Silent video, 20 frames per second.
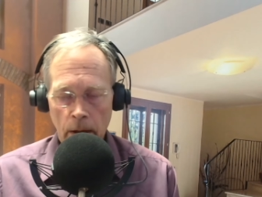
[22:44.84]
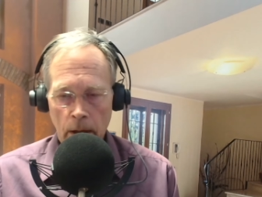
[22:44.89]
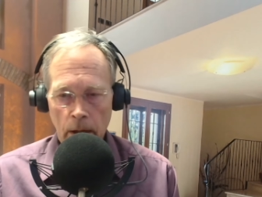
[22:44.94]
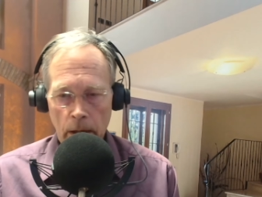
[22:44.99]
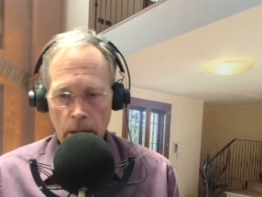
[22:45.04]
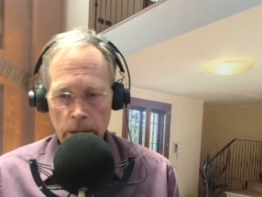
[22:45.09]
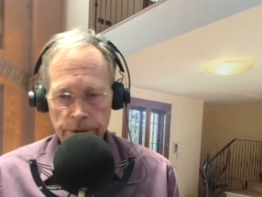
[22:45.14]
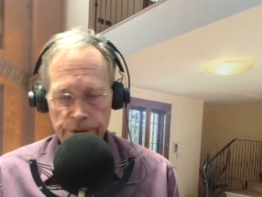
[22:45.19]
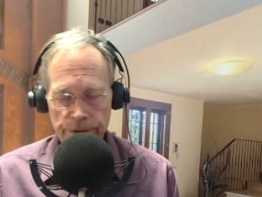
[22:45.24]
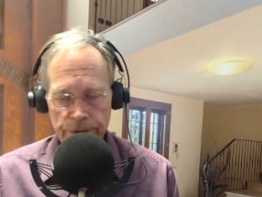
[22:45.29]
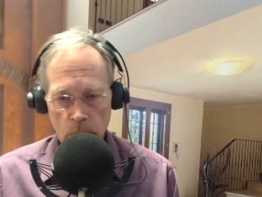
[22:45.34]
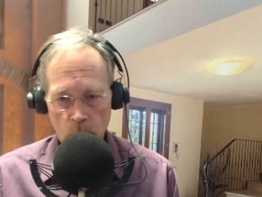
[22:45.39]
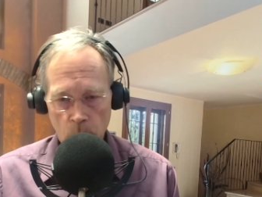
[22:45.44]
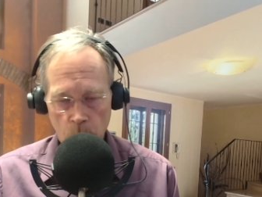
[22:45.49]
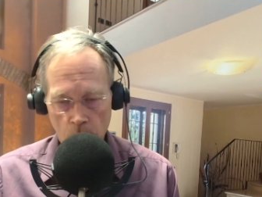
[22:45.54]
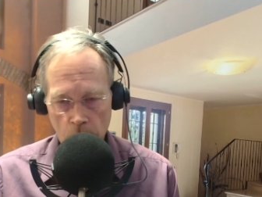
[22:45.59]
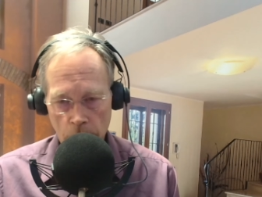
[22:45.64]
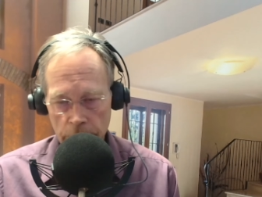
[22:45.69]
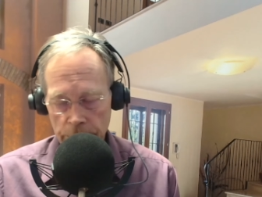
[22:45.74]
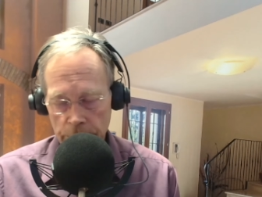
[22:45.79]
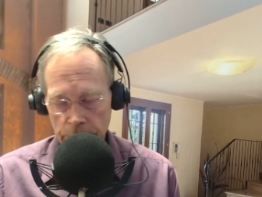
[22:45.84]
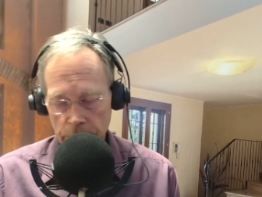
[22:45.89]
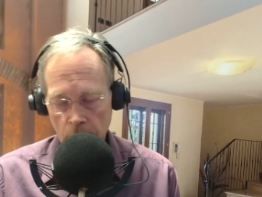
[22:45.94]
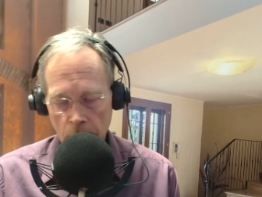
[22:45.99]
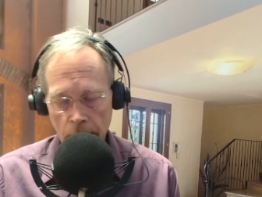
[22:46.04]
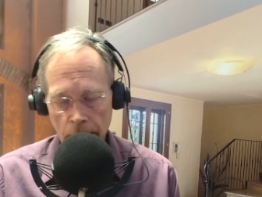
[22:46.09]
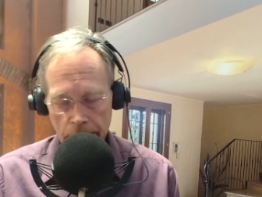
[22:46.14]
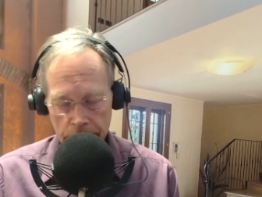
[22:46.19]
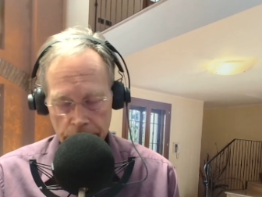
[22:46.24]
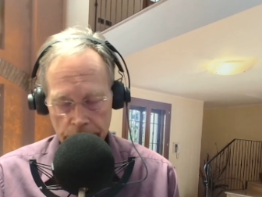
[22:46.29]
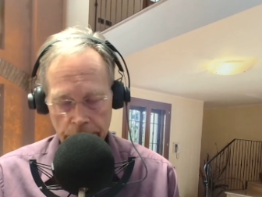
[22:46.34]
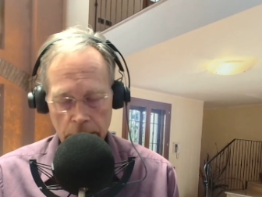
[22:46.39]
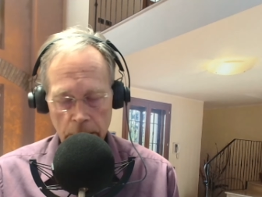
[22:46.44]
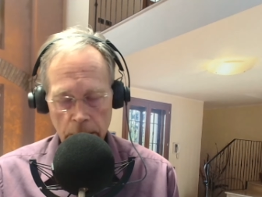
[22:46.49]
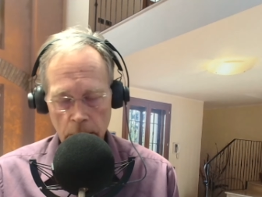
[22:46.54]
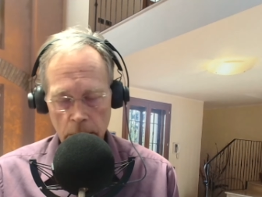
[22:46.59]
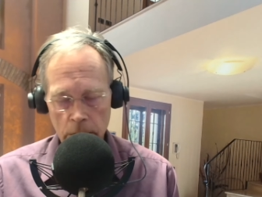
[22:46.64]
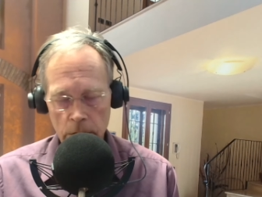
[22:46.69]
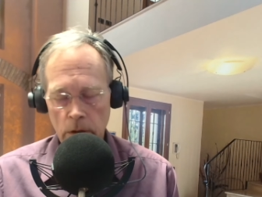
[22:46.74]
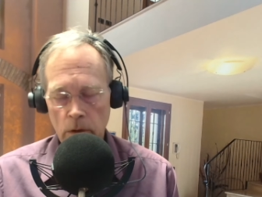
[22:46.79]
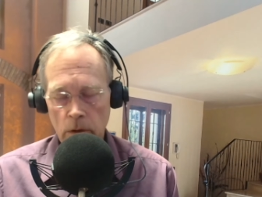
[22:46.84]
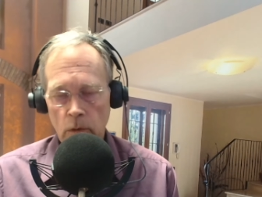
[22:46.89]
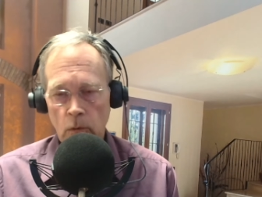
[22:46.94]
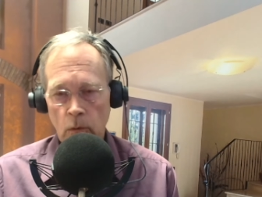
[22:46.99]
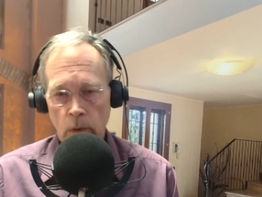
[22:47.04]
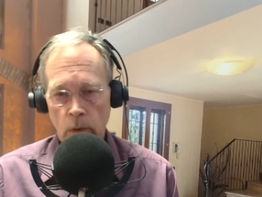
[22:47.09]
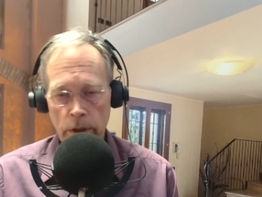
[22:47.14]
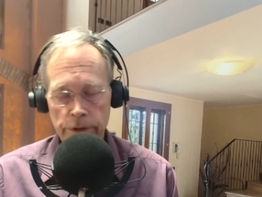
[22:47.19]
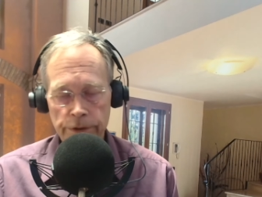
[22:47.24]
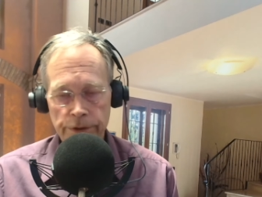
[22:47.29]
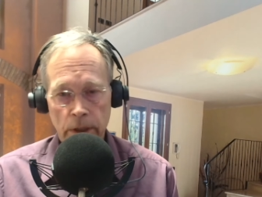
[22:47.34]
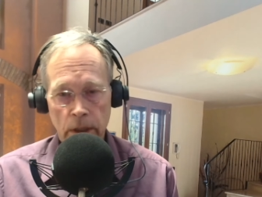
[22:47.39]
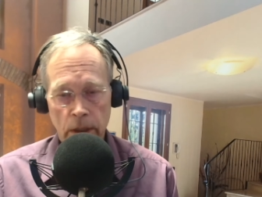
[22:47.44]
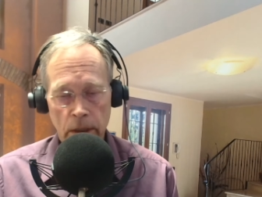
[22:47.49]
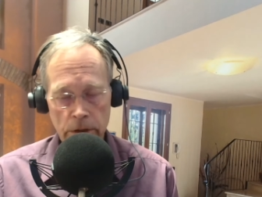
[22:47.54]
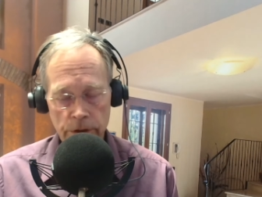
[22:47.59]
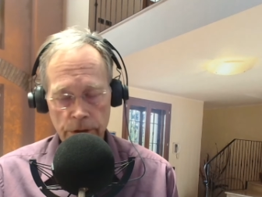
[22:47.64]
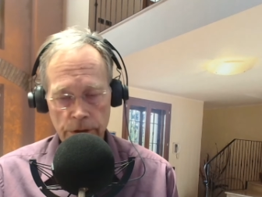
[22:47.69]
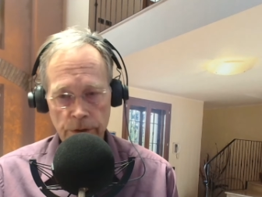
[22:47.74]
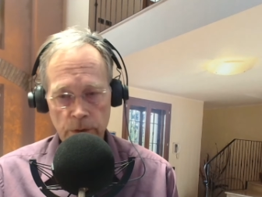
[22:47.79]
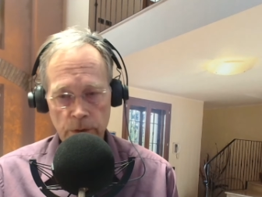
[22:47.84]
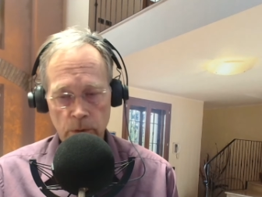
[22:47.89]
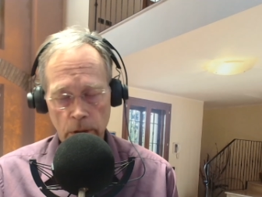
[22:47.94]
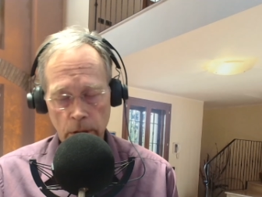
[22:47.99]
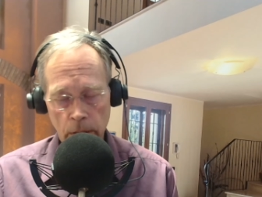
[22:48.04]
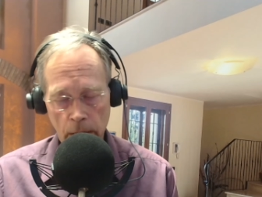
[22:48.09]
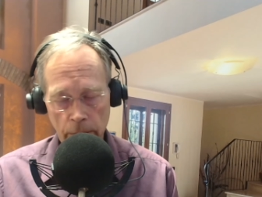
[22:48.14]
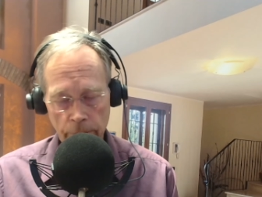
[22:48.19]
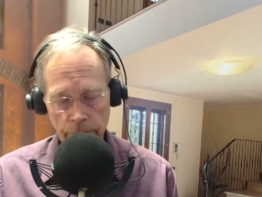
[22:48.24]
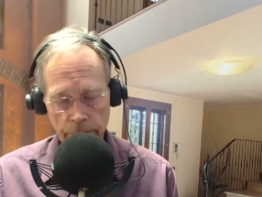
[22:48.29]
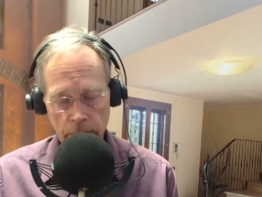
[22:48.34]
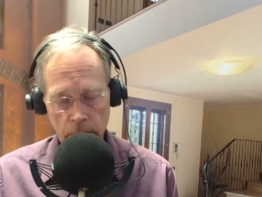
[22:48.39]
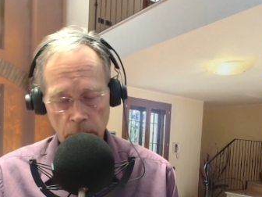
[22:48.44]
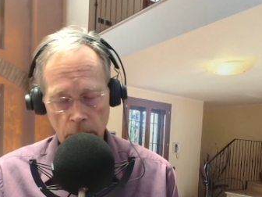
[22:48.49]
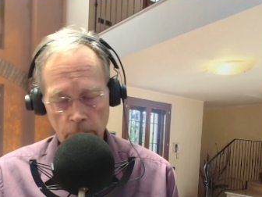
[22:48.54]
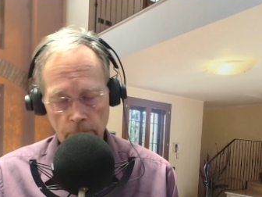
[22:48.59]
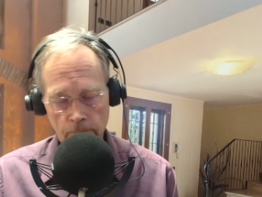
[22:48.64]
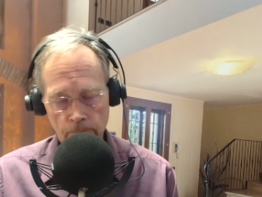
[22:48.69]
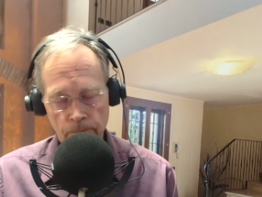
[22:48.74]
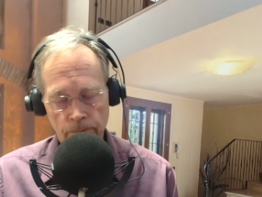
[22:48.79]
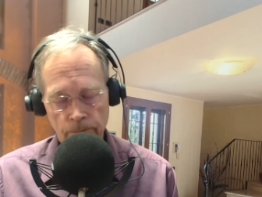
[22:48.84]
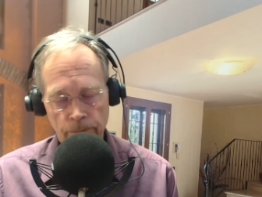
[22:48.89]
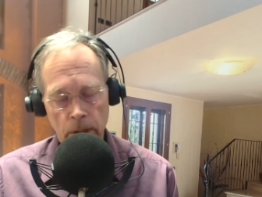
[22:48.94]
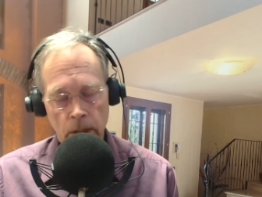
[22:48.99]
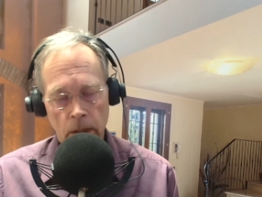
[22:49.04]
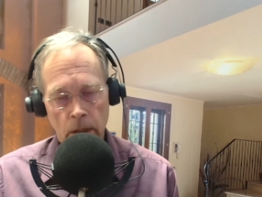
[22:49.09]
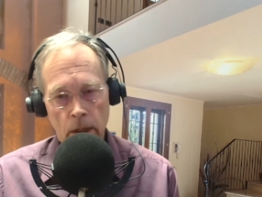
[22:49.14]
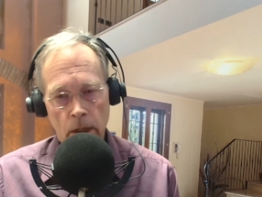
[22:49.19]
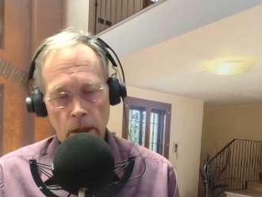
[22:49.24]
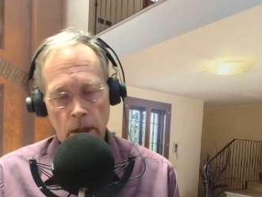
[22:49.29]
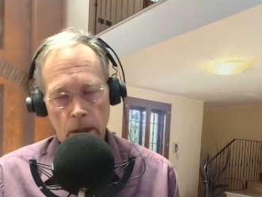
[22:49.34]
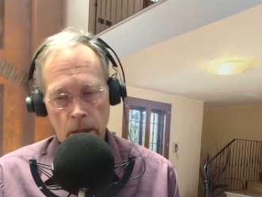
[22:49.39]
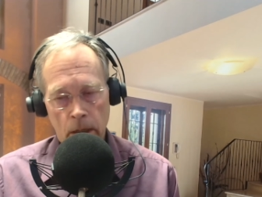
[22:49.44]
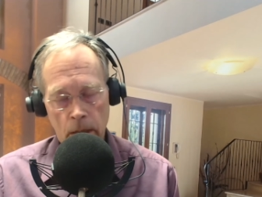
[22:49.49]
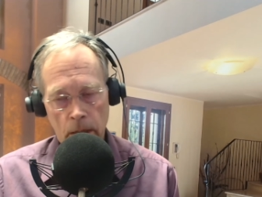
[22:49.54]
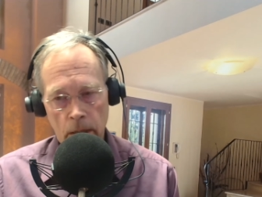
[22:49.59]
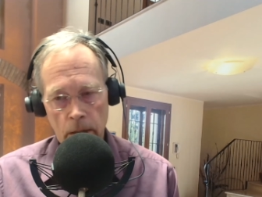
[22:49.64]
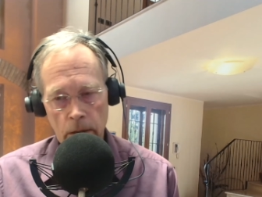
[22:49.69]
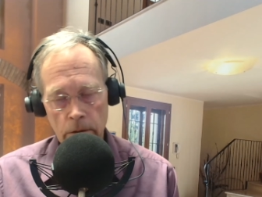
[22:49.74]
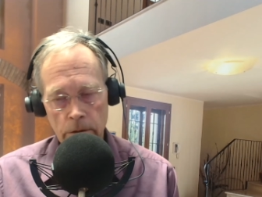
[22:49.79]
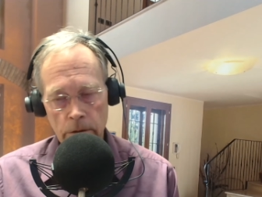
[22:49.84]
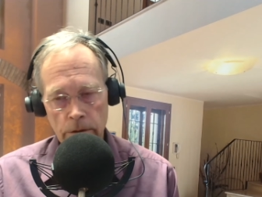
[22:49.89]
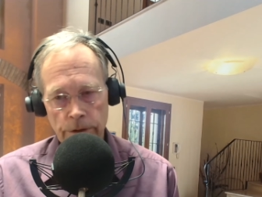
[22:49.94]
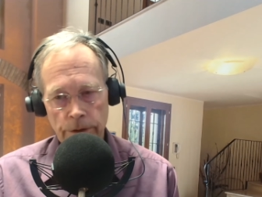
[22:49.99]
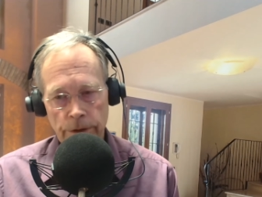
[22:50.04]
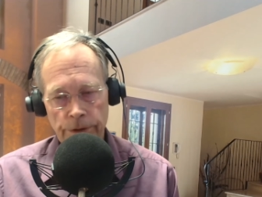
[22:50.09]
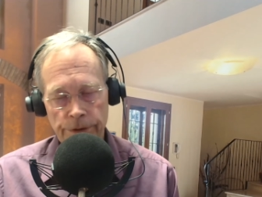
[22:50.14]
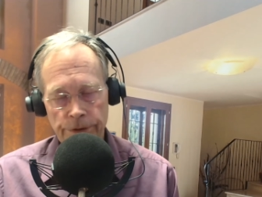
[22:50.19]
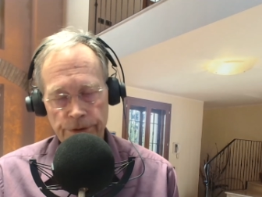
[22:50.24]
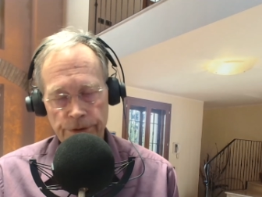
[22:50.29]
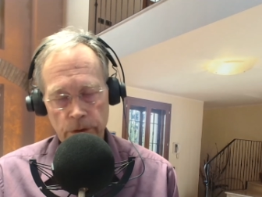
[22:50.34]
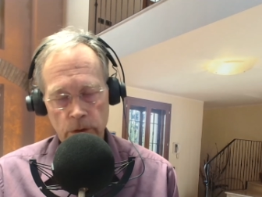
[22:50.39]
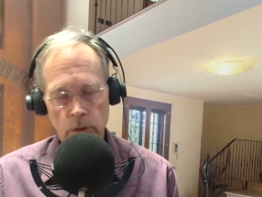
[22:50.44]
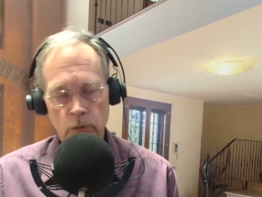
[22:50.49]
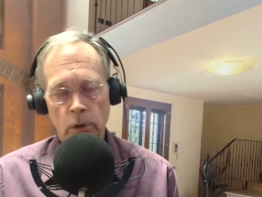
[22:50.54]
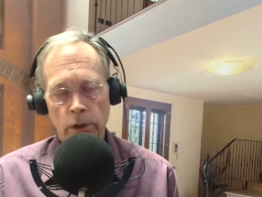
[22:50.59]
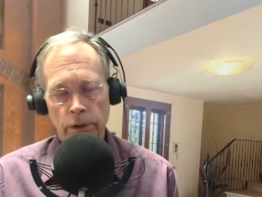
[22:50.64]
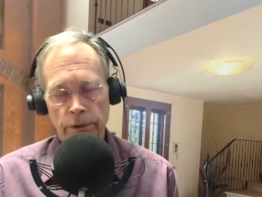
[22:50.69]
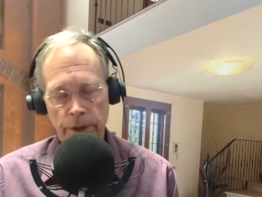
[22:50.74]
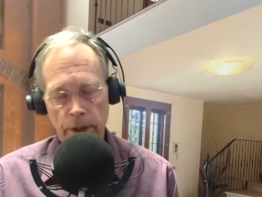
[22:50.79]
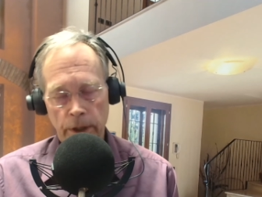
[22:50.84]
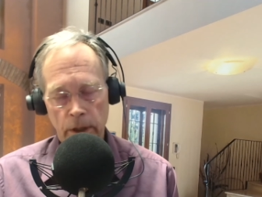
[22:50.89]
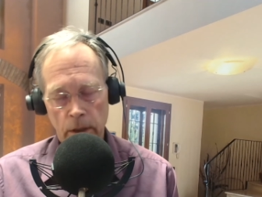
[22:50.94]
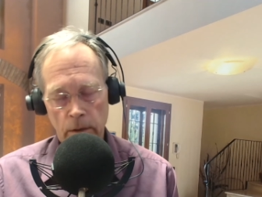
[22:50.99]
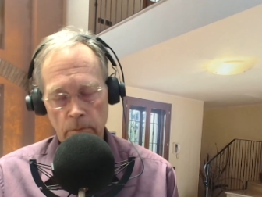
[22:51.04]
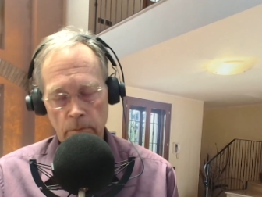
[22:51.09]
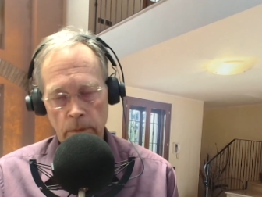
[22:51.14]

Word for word: And so what I did was I just went out there and stood with him